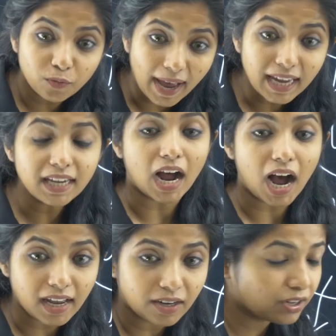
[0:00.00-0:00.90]
by
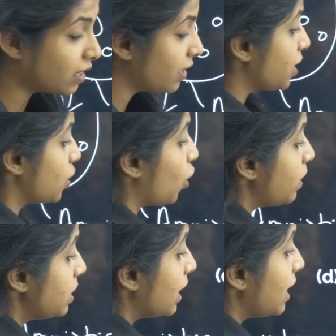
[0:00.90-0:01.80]
recognizing or
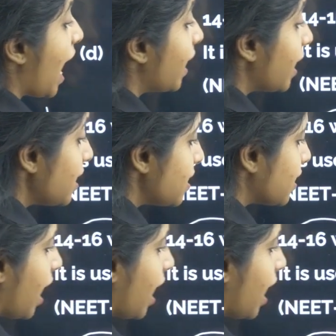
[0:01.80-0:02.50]
basically analyzing